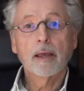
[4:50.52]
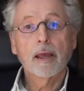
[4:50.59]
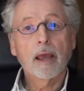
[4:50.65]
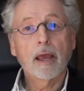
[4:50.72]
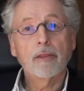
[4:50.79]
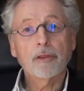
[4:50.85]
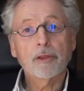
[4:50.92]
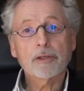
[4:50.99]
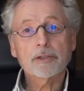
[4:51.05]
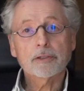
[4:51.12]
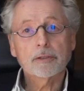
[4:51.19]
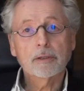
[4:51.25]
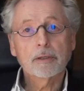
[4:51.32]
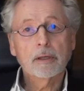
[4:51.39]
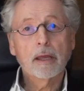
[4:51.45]
And
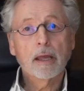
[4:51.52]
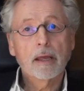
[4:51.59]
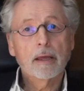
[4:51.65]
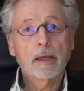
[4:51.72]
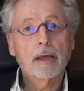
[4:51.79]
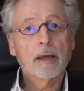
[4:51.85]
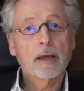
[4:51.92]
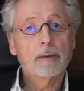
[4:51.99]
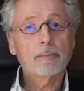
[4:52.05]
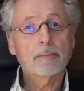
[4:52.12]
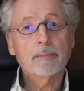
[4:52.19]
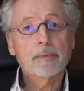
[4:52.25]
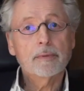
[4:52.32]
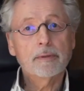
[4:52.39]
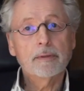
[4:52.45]
this
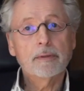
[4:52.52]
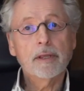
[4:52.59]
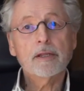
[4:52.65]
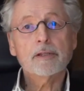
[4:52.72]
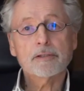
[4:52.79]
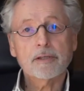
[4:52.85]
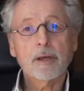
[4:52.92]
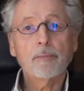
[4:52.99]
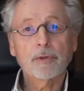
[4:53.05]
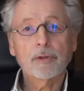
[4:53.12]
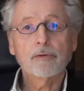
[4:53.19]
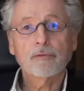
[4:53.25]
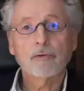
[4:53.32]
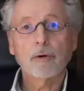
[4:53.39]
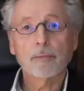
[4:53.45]
needs
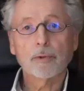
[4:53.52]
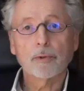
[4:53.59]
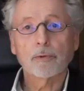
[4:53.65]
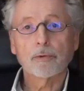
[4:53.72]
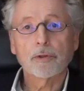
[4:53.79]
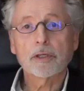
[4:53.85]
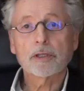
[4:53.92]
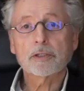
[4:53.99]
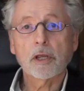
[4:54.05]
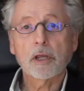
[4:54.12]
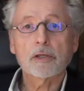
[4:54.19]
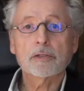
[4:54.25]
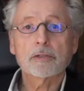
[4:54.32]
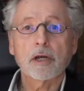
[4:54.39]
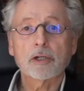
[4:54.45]
something from you. This
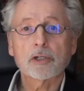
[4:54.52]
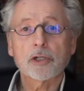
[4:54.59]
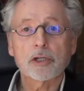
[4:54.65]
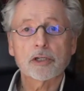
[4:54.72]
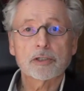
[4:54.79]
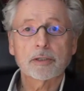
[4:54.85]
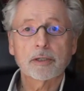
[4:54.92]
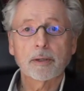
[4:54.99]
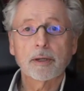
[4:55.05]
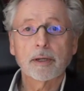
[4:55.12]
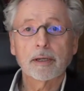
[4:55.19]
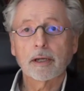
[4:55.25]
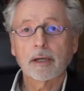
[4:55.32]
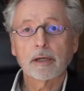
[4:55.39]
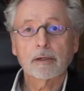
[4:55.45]
is not just
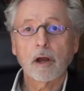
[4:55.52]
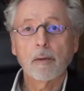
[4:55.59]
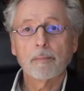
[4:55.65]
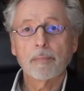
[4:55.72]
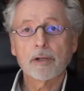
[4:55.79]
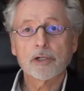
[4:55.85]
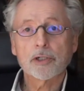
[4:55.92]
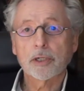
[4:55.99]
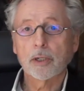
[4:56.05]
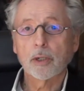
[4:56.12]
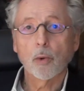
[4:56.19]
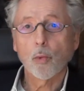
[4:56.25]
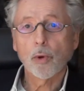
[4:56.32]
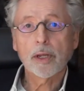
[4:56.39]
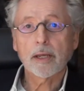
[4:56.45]
accomplished in
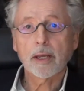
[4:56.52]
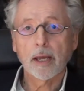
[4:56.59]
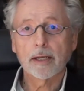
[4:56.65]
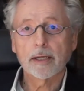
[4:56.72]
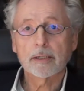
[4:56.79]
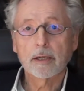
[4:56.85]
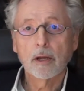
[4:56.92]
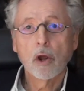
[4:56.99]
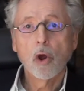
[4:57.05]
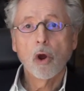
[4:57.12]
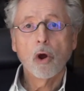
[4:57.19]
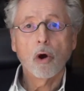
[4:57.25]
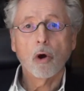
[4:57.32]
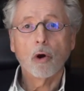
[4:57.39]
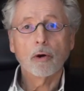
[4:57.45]
a weekend
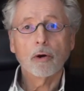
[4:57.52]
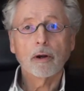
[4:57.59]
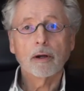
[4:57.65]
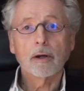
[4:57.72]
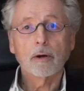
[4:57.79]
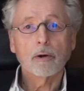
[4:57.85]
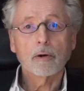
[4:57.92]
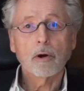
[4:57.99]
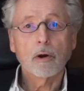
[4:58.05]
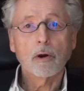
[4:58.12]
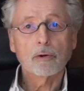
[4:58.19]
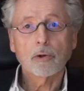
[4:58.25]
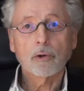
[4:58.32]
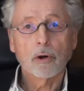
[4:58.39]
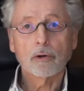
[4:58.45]

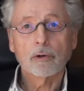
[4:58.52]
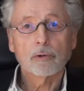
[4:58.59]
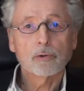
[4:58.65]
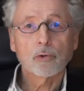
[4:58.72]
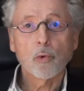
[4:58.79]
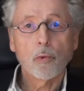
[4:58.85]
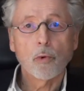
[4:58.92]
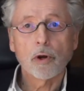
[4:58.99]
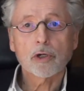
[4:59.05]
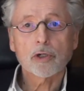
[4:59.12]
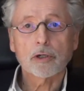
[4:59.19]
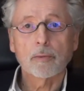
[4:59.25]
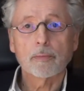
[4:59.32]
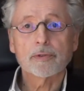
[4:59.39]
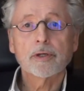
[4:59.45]
or two
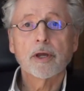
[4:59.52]
workshops.